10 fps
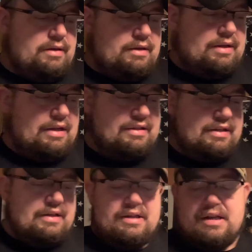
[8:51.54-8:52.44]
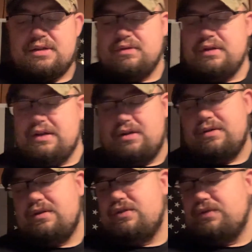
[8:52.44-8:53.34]
that's it. That's really all
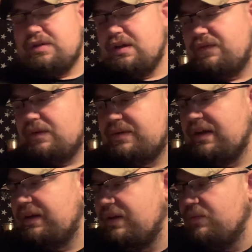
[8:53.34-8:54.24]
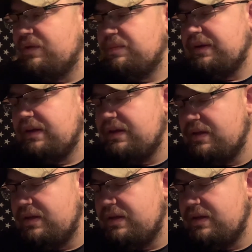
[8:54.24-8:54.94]
the new stuff I'm taking with me.